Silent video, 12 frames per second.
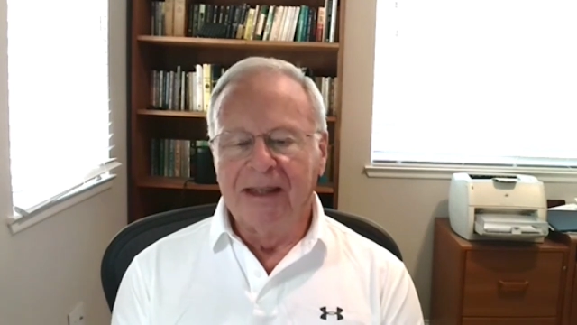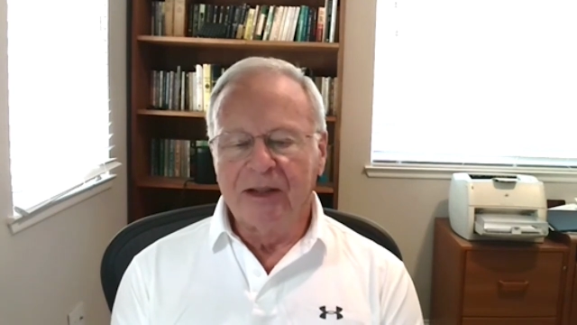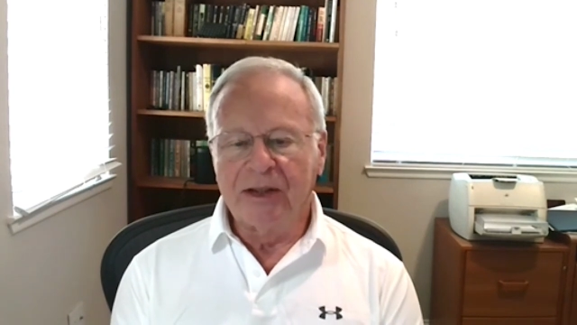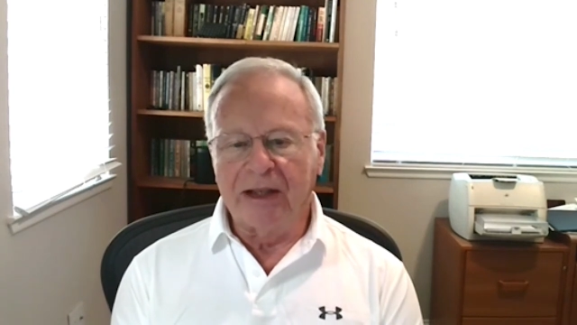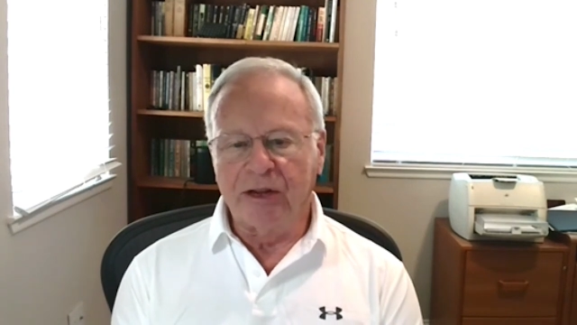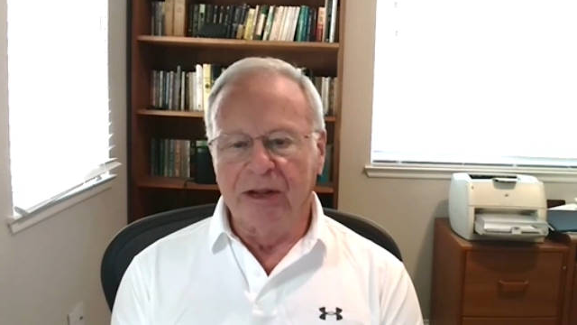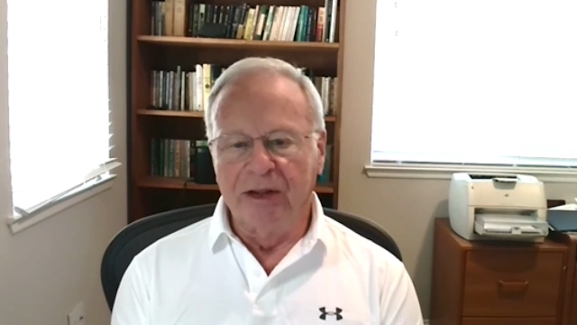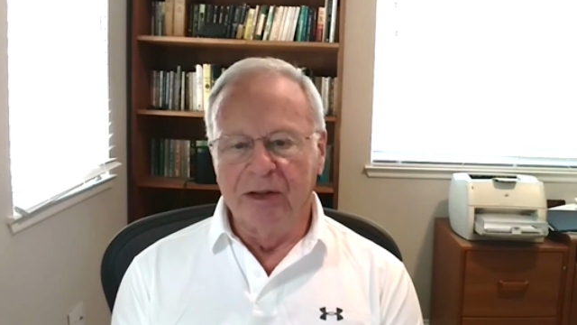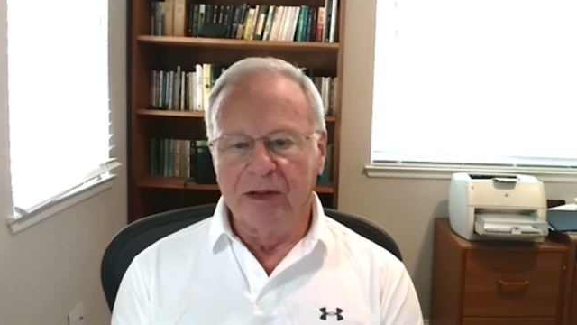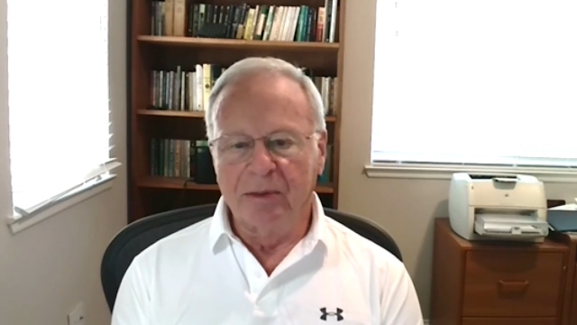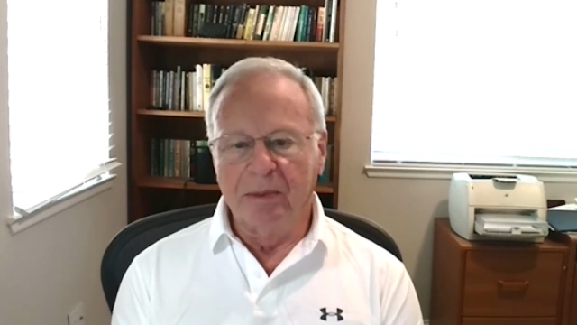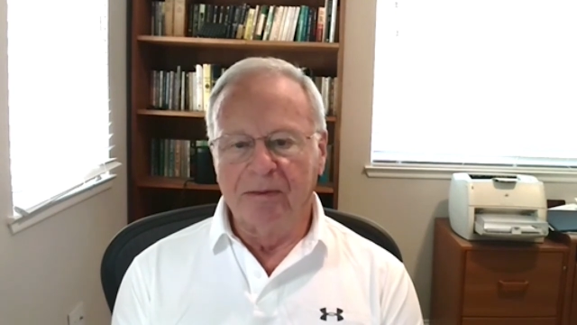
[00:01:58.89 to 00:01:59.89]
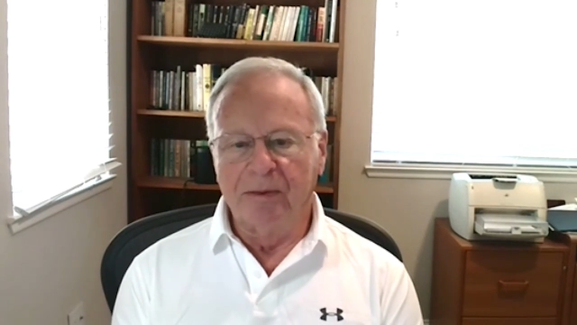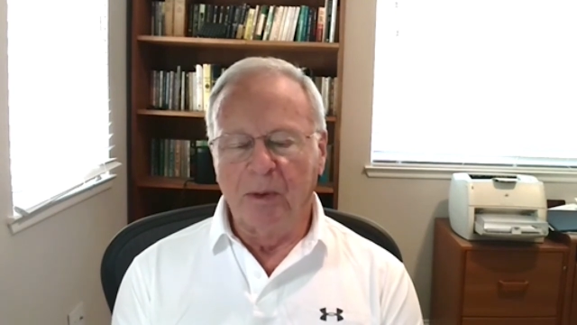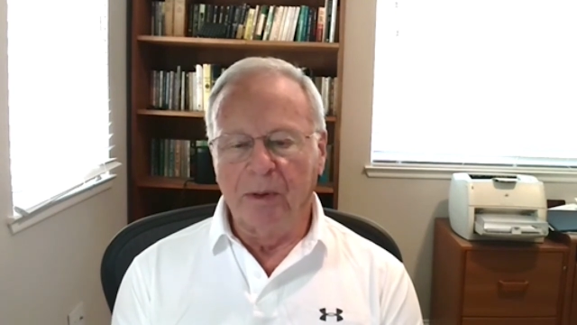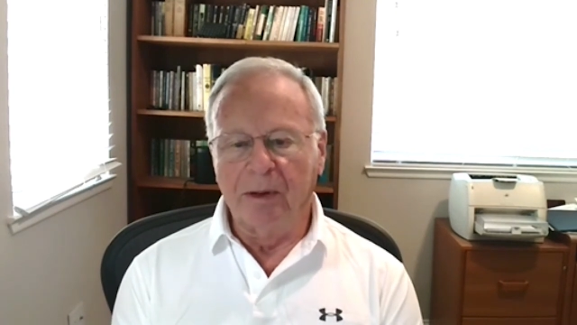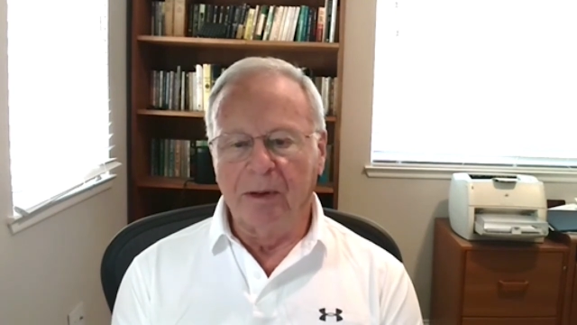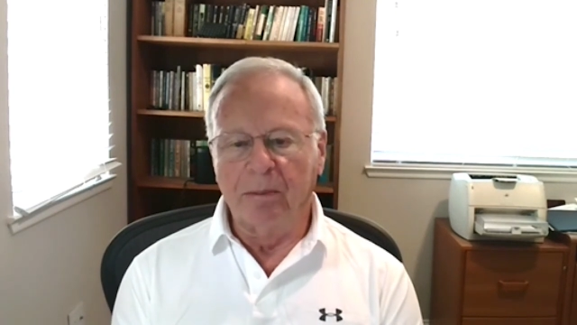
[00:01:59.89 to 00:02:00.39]
sessions
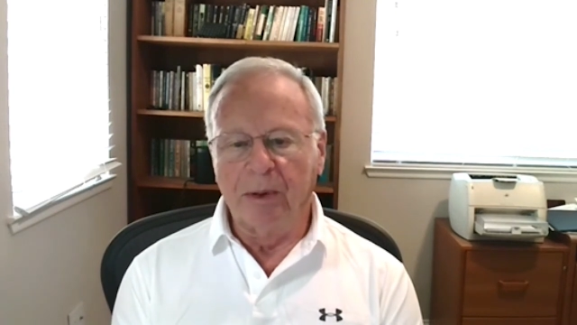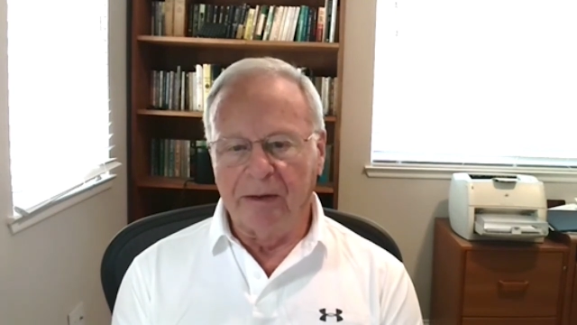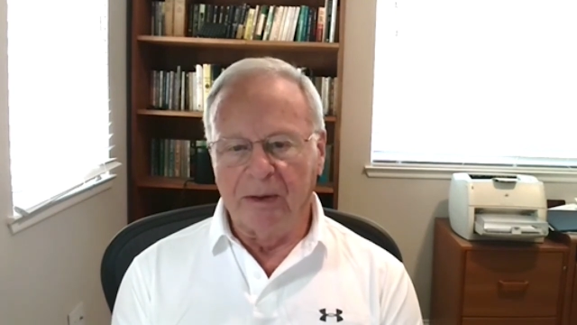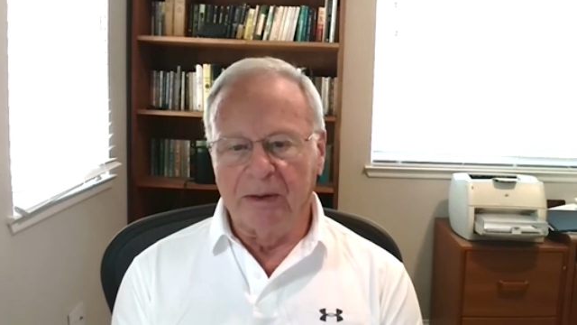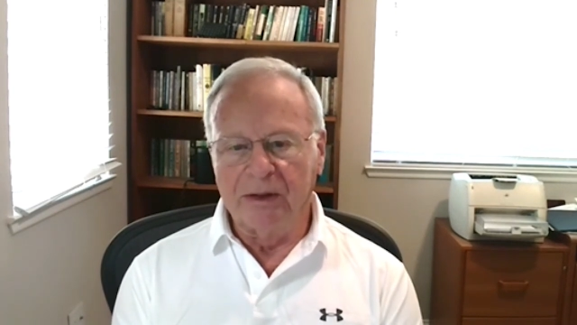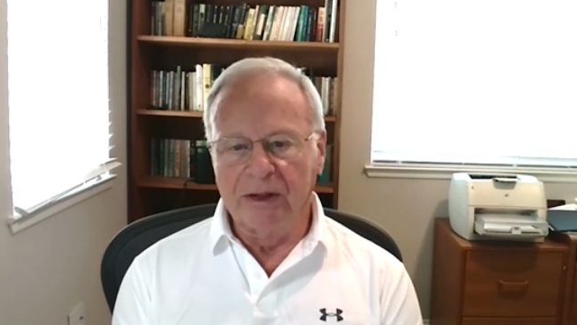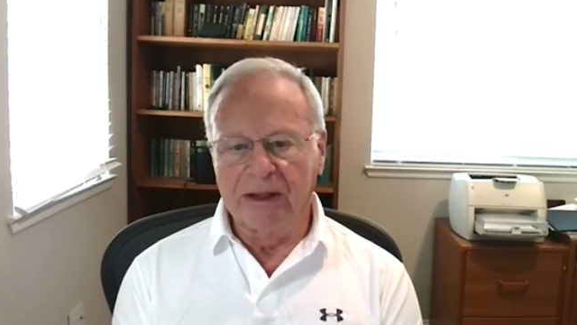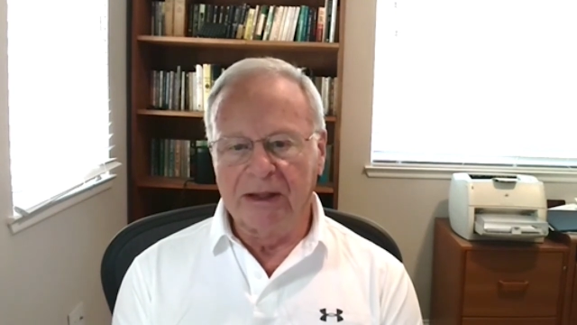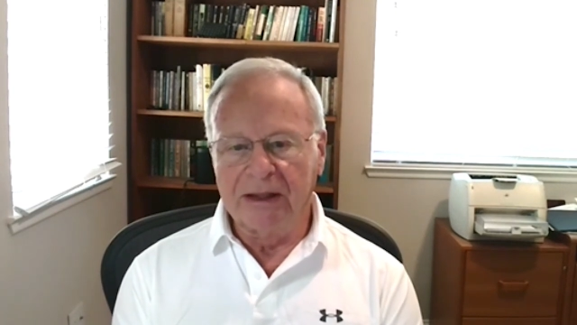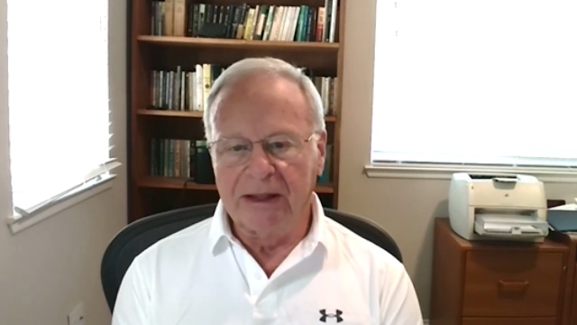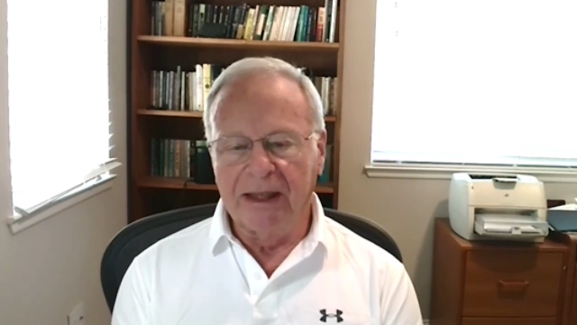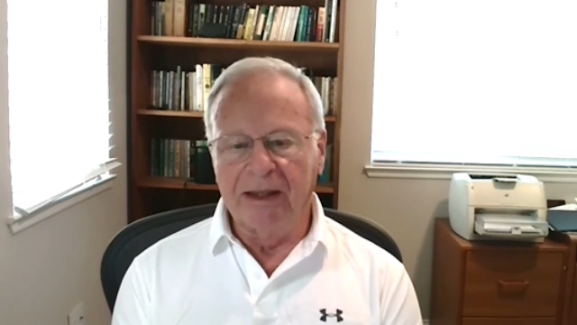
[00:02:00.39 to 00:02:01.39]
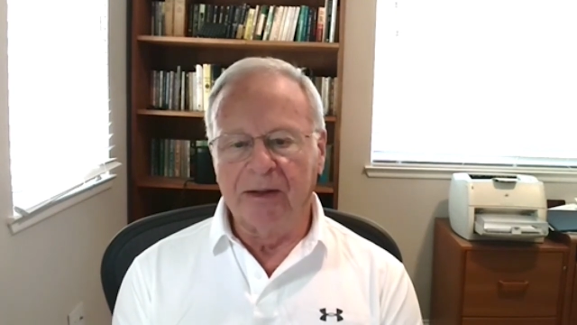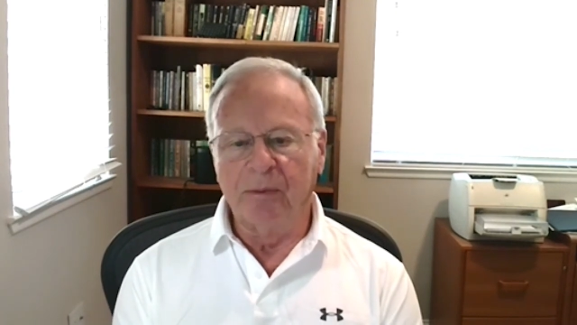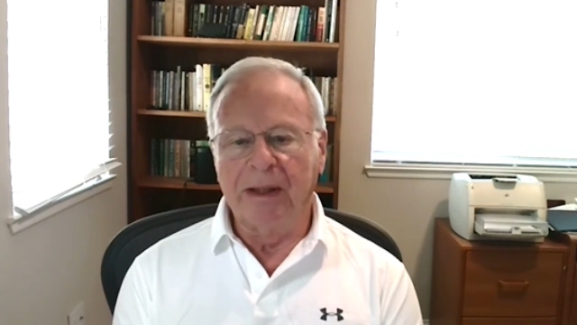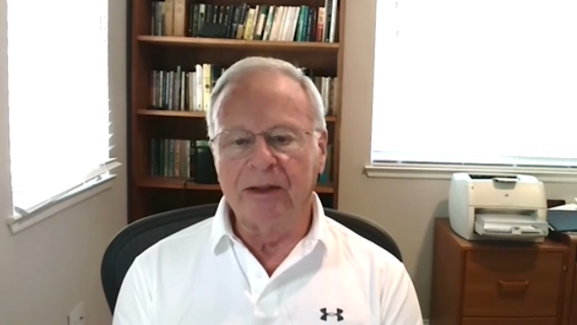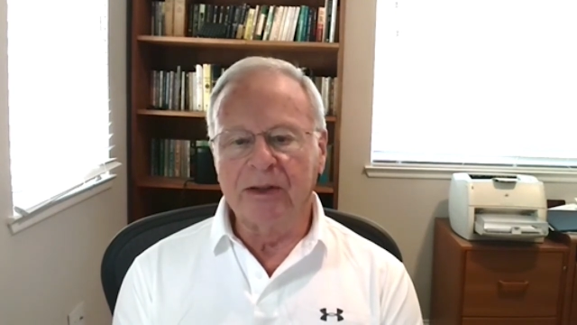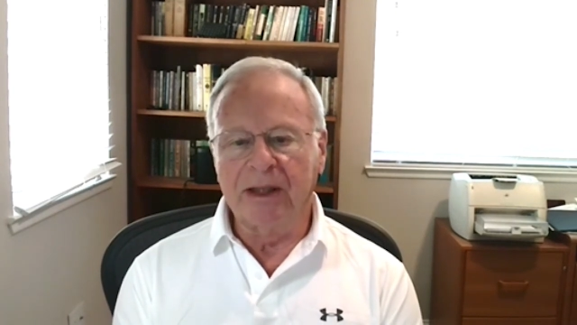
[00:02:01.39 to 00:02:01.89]
before the brothers on
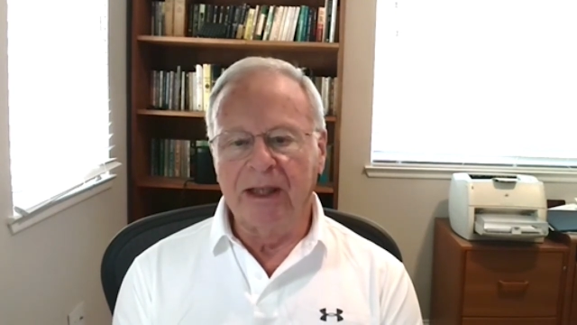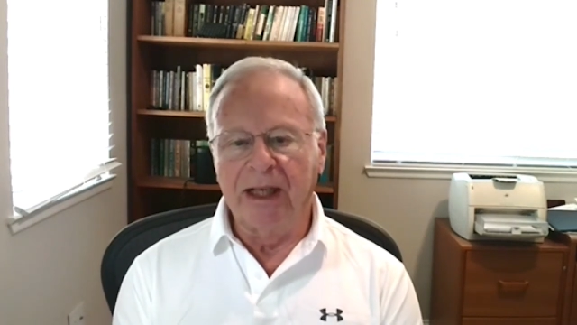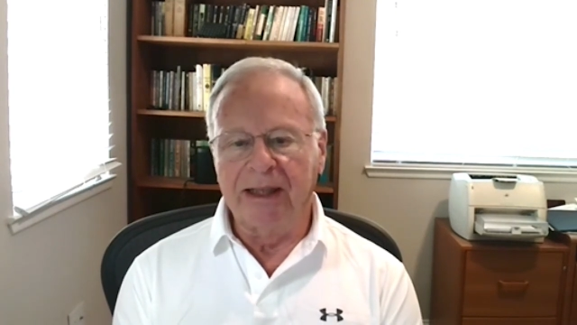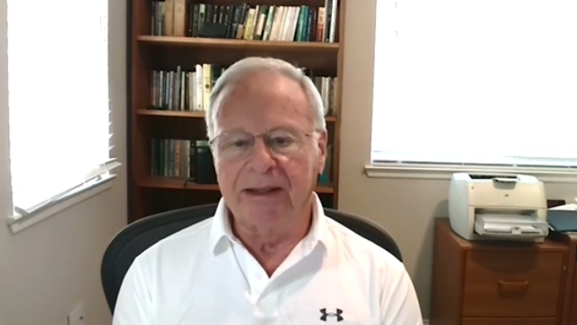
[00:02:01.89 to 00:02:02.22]
Wednesday